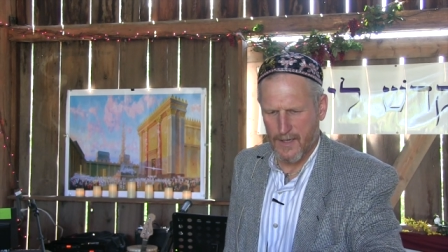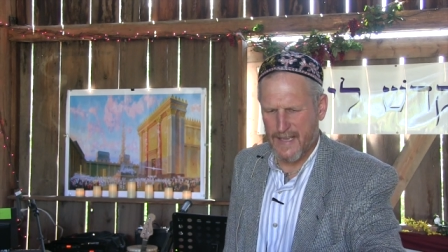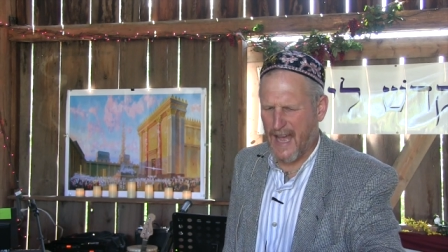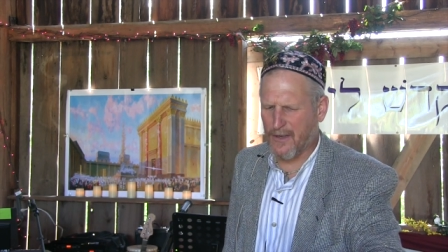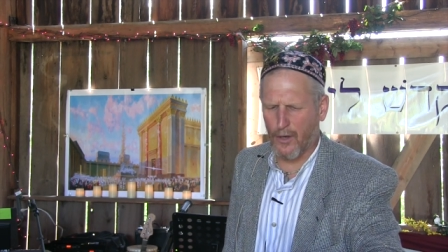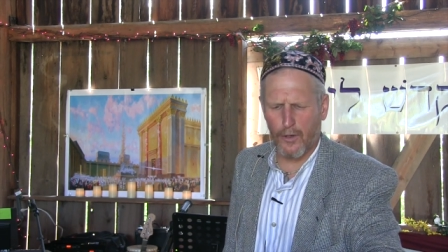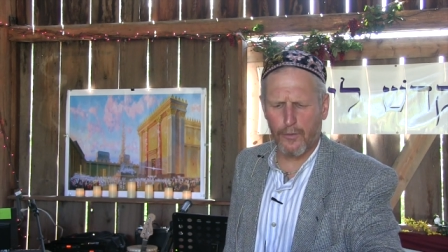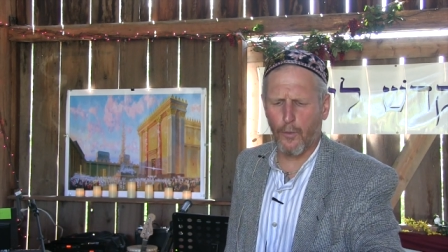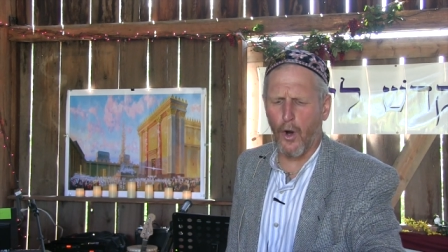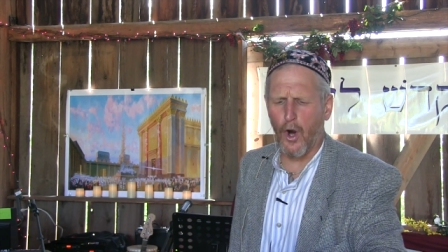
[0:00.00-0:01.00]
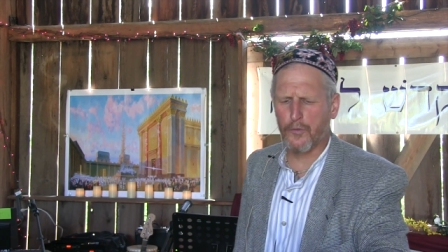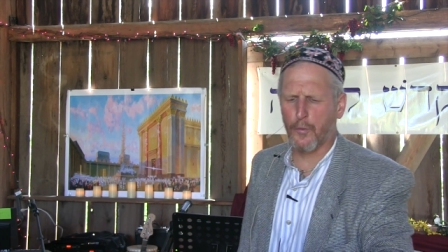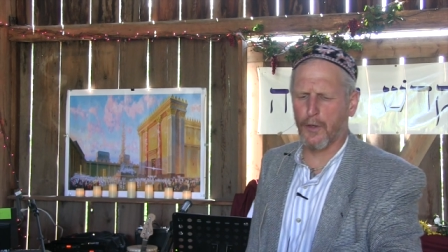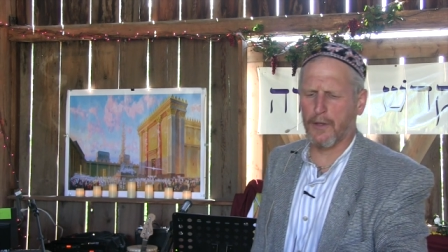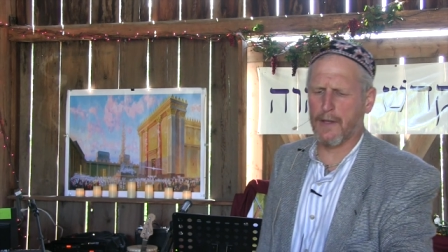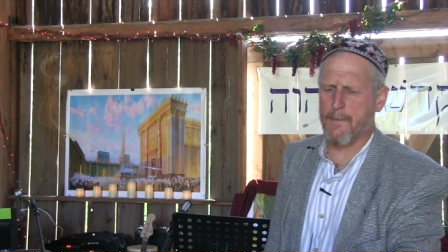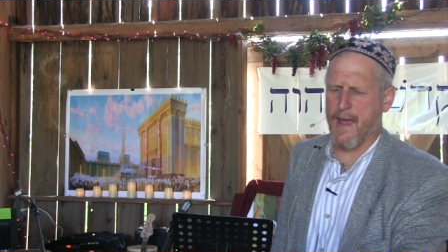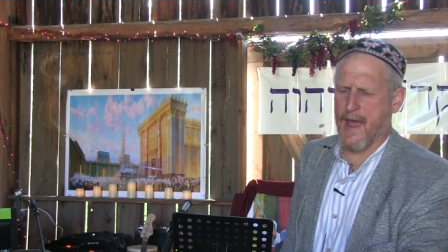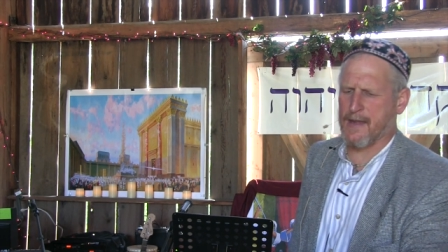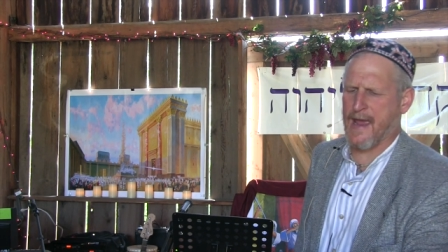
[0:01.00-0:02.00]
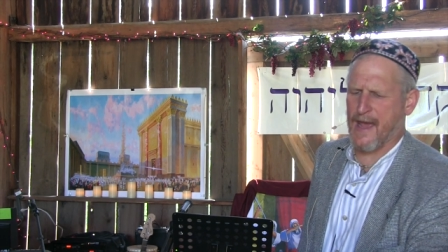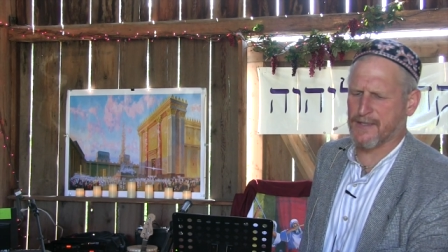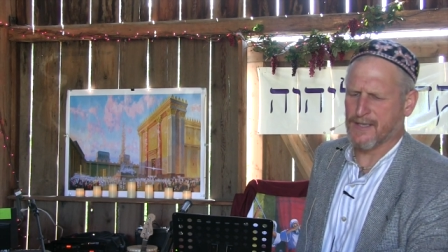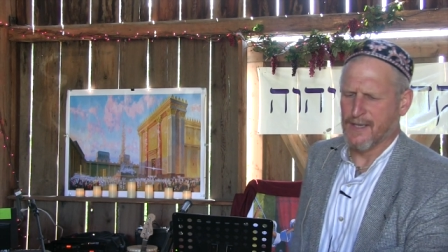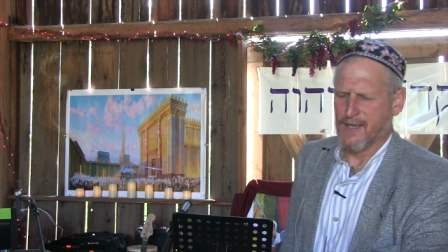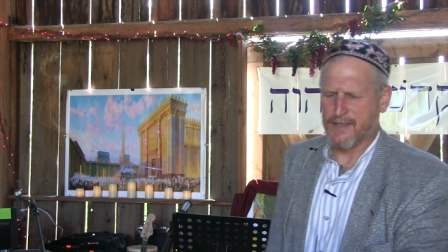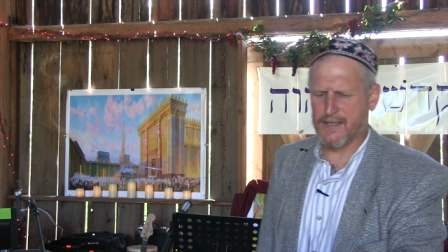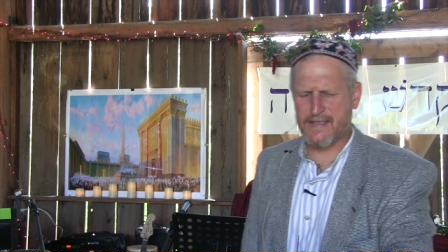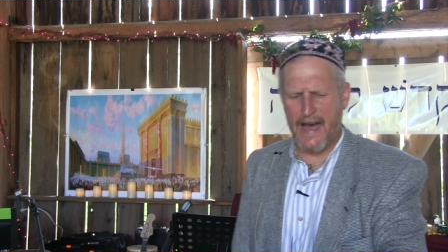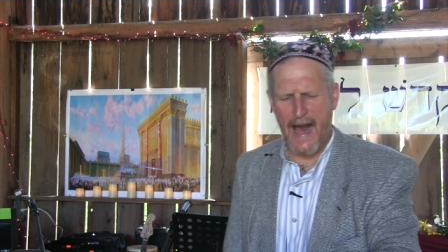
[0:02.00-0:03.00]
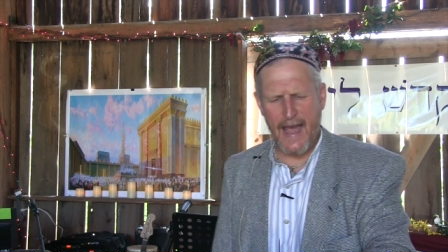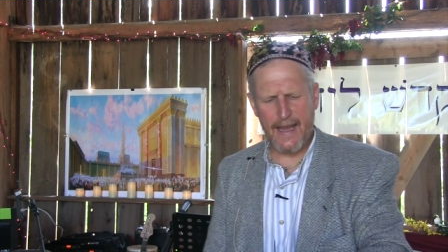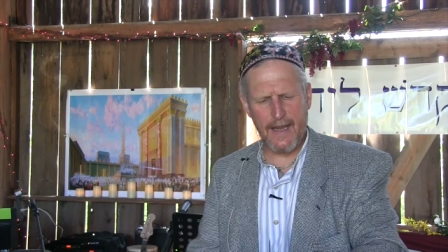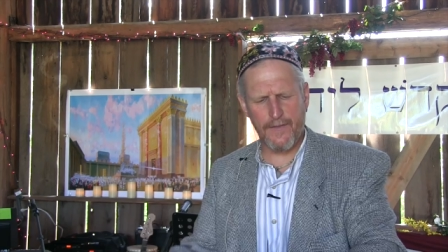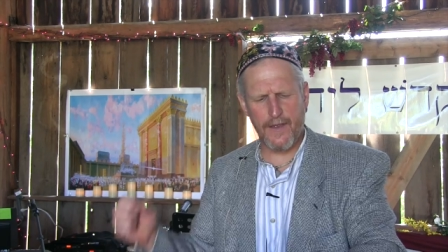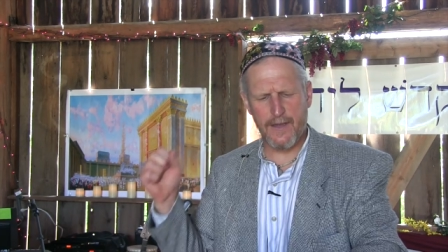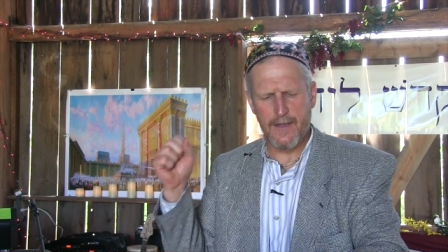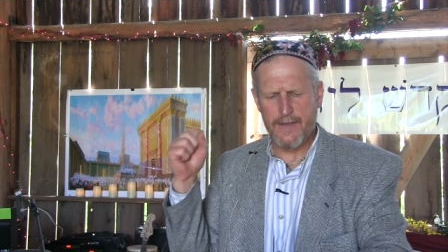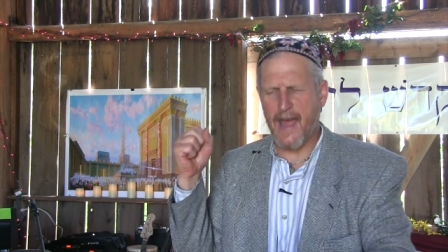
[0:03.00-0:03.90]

That old worldly man has to die in the,